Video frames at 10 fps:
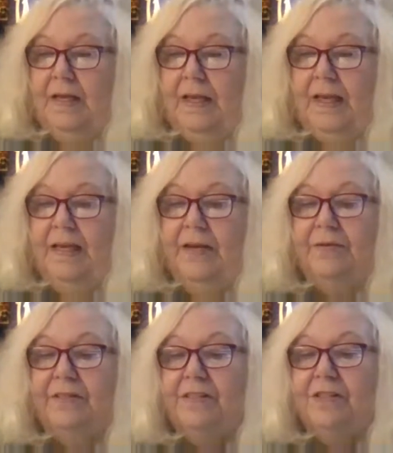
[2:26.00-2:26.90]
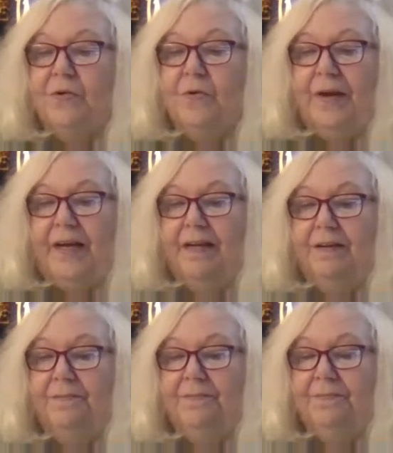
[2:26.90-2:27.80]
And here is the story.
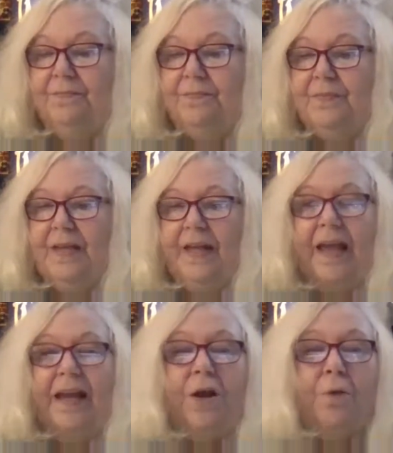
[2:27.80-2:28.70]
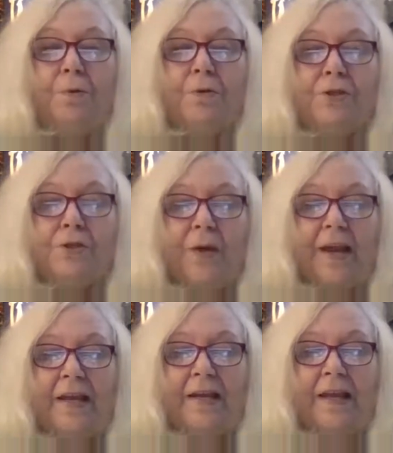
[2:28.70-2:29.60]
And I hope you enjoy it.